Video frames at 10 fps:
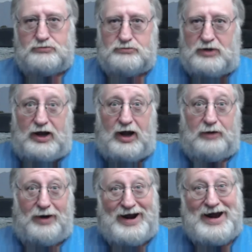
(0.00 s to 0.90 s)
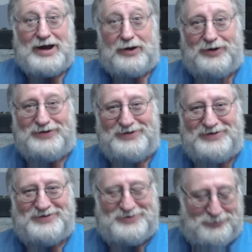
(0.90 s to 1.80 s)
I had it in my hand.
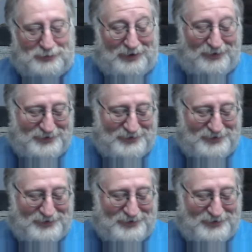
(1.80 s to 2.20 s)
Well,